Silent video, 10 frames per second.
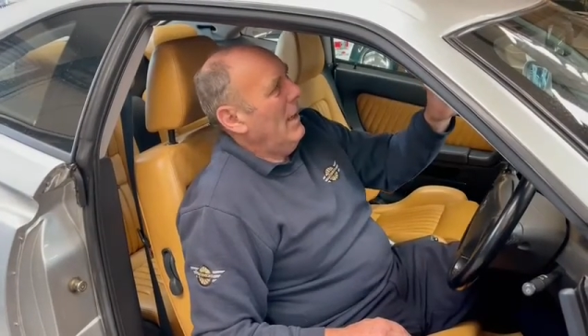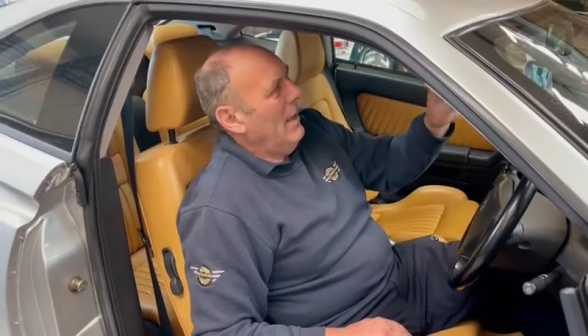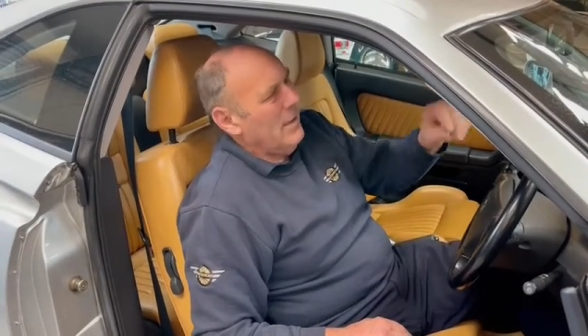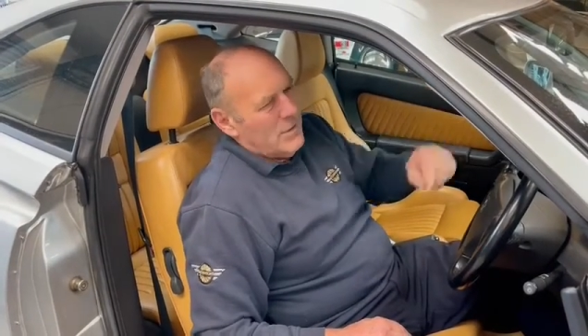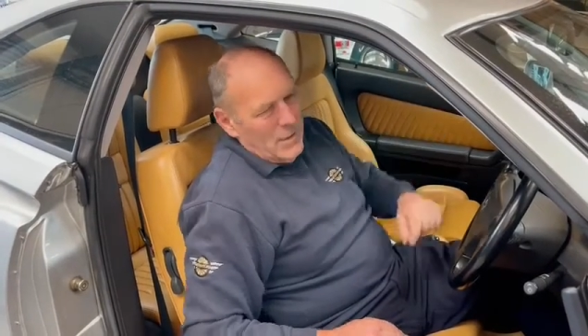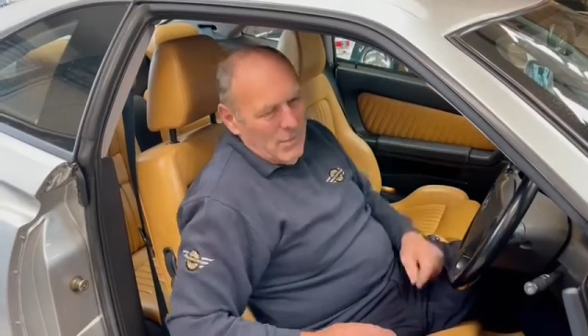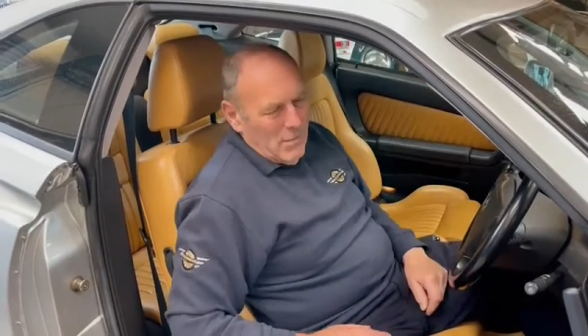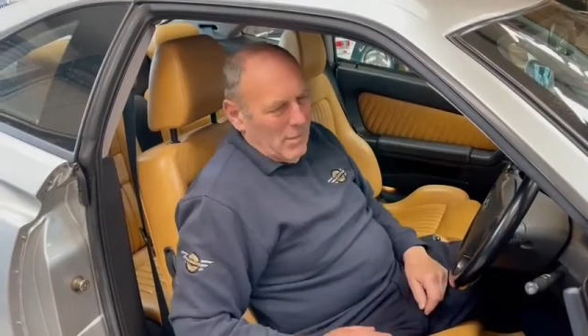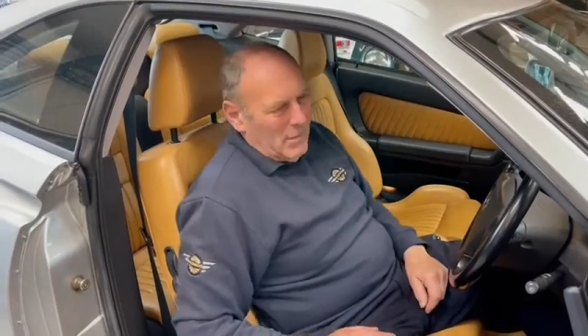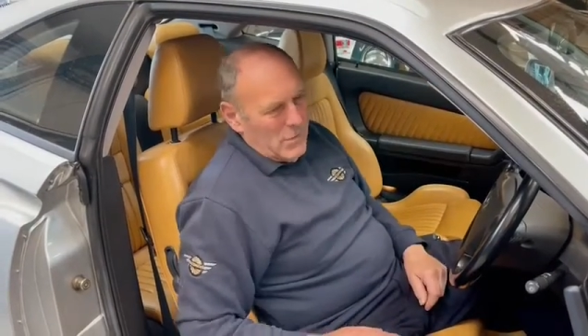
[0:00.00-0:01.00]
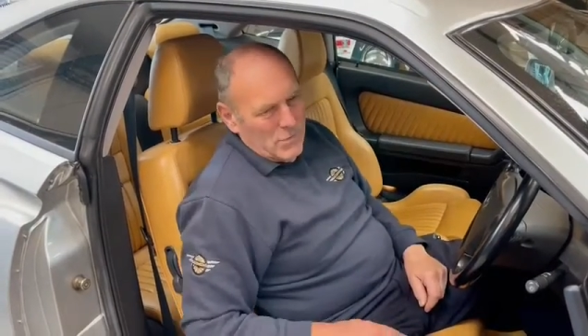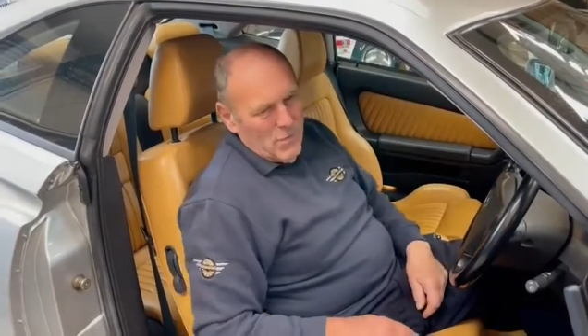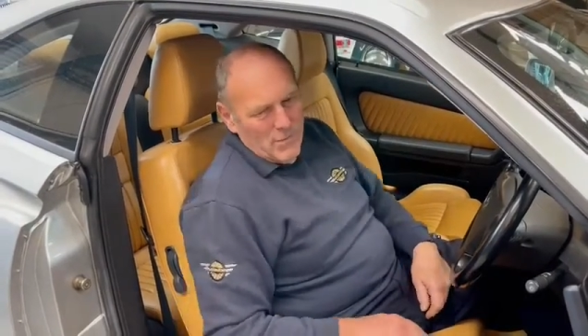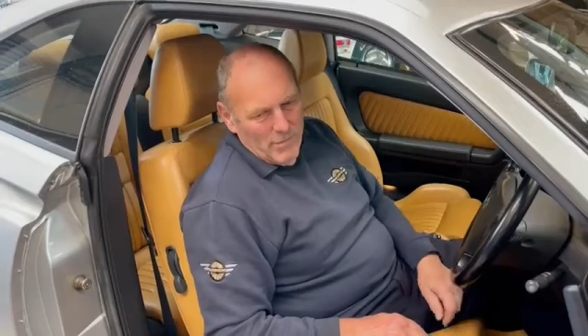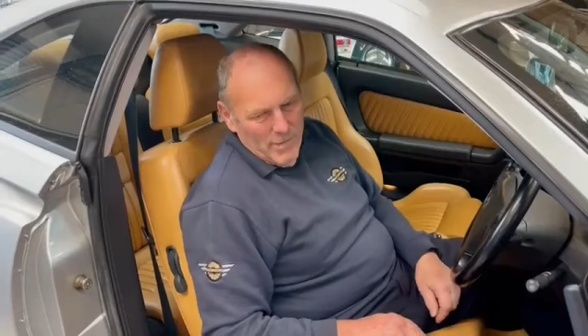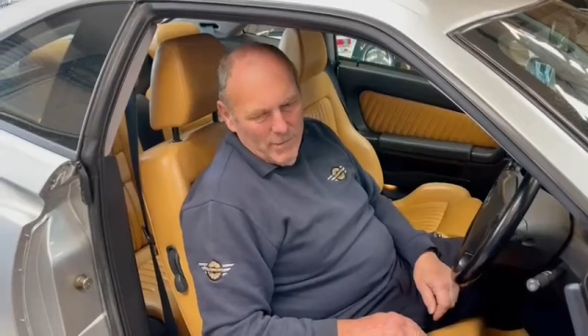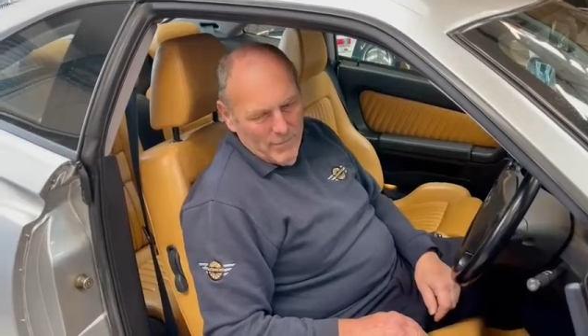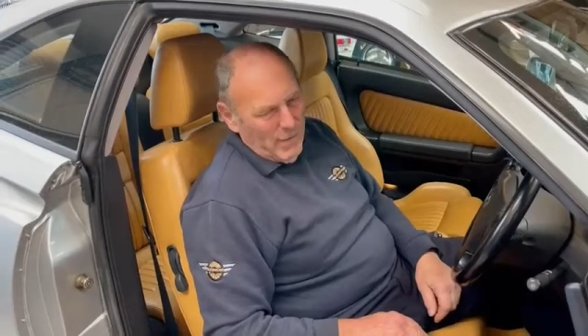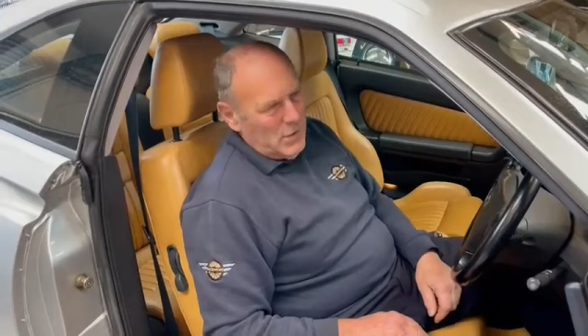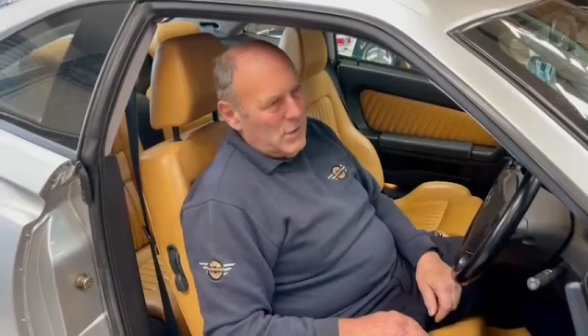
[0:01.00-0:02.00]
And I tell you what, I just drove it around the
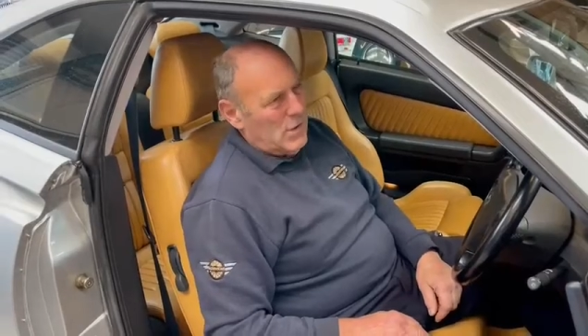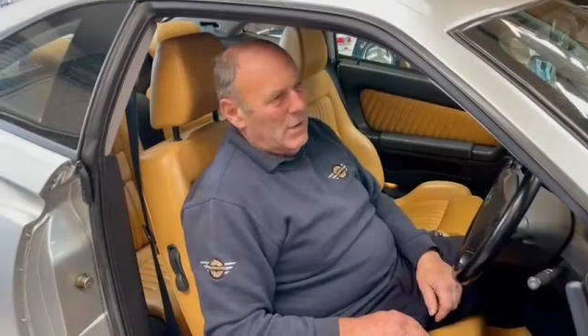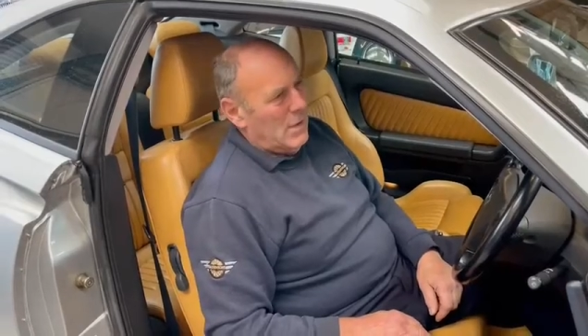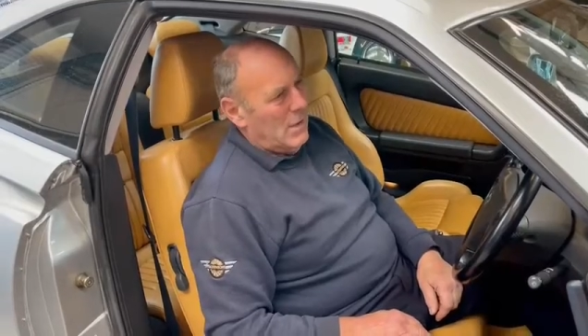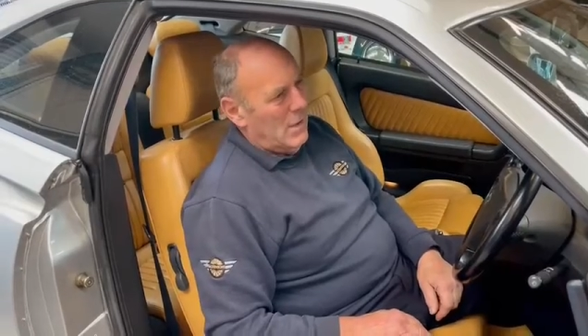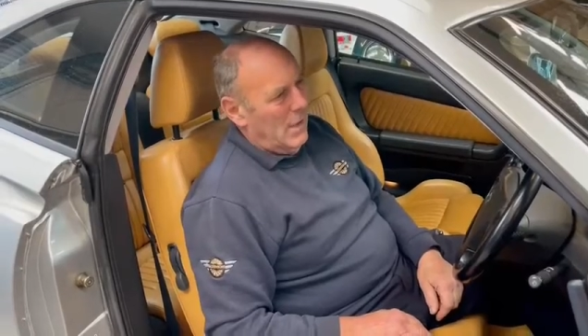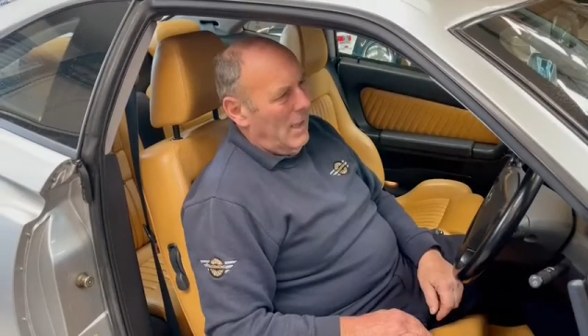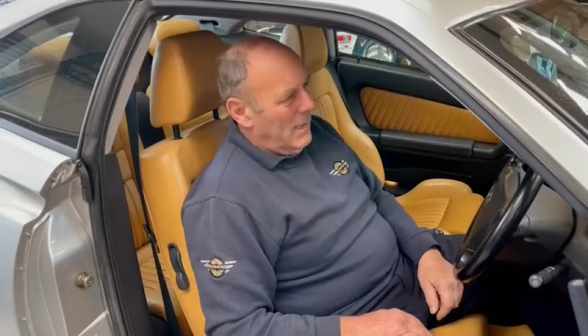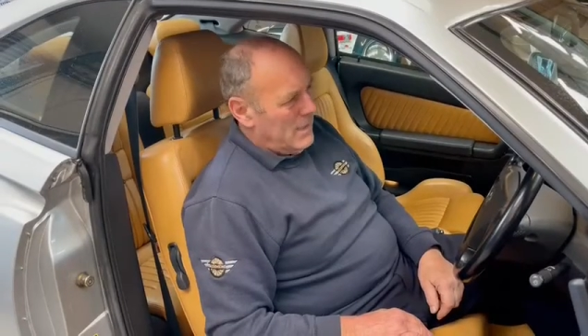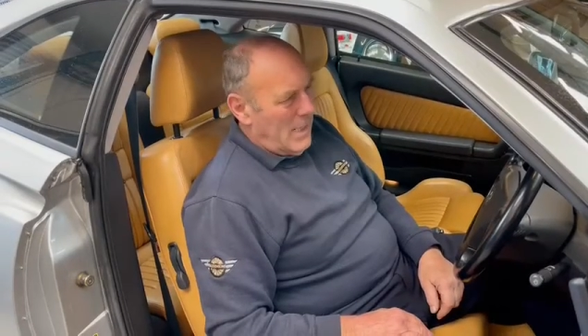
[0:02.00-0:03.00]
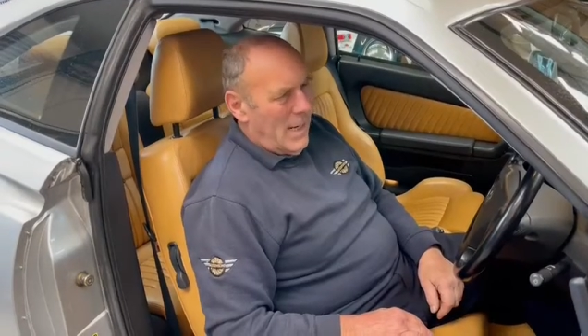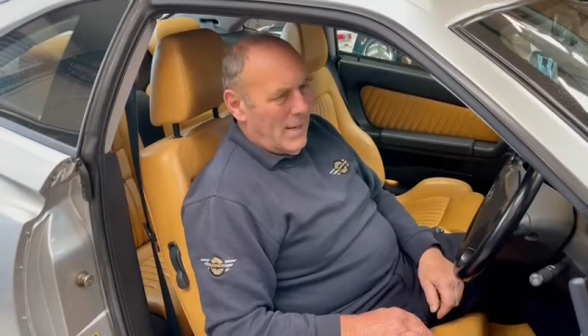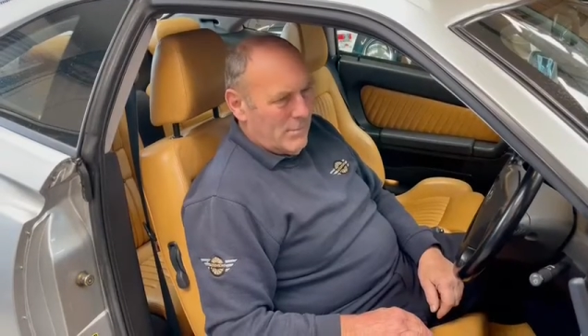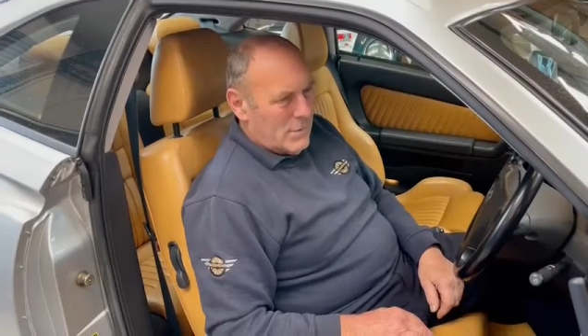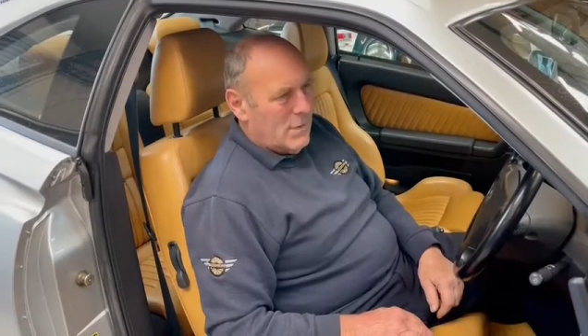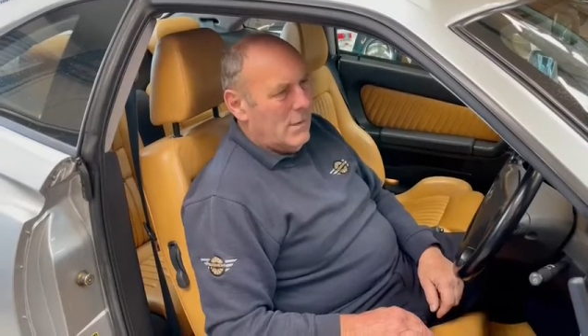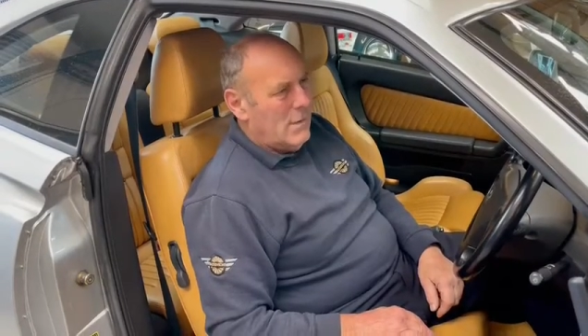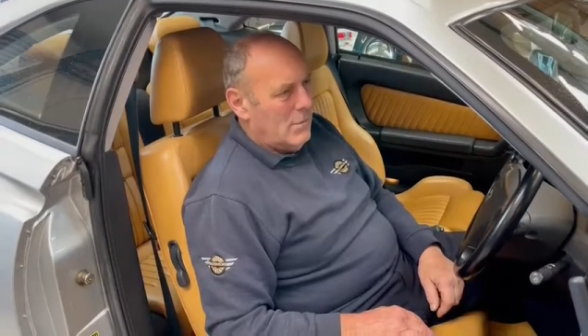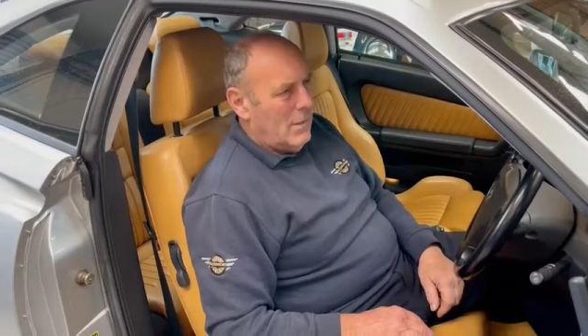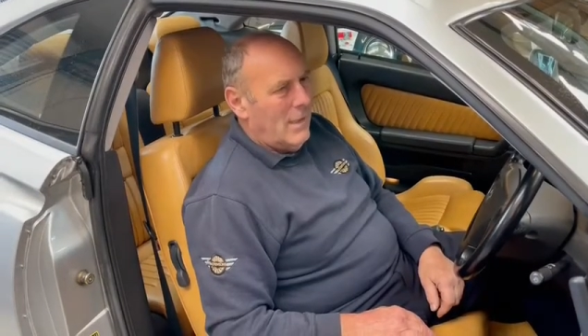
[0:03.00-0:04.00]
village and it's
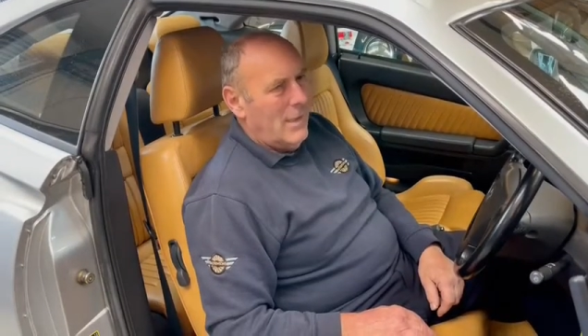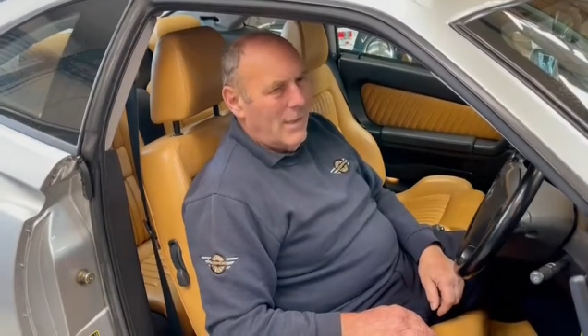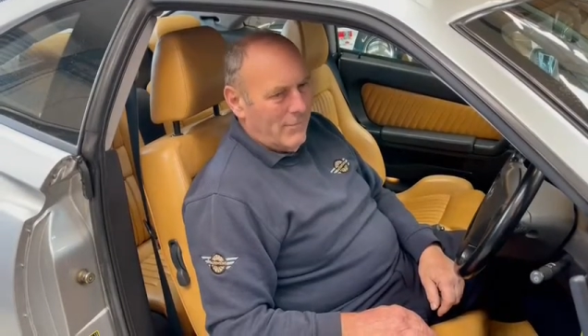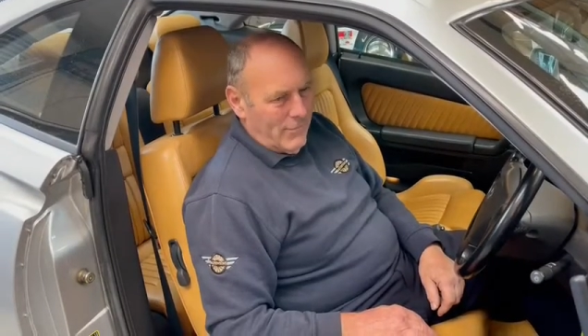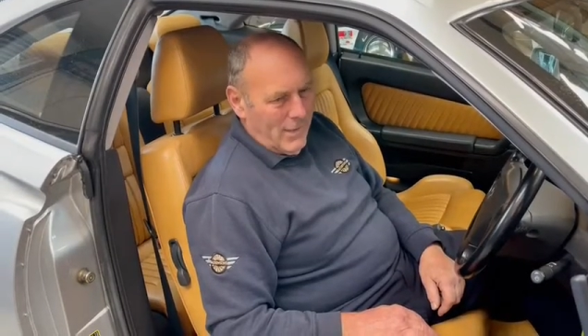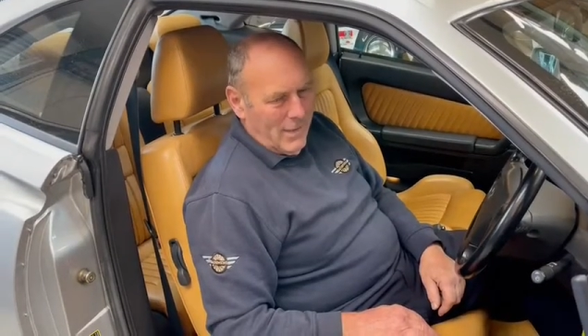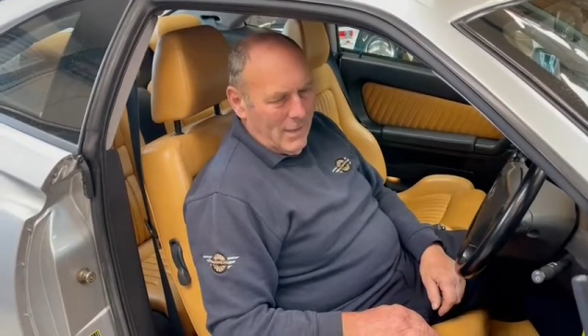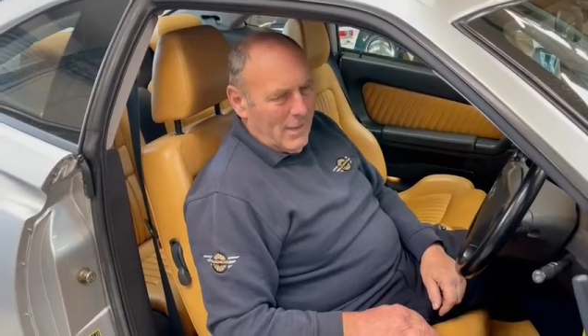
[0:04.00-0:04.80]
absolutely lovely.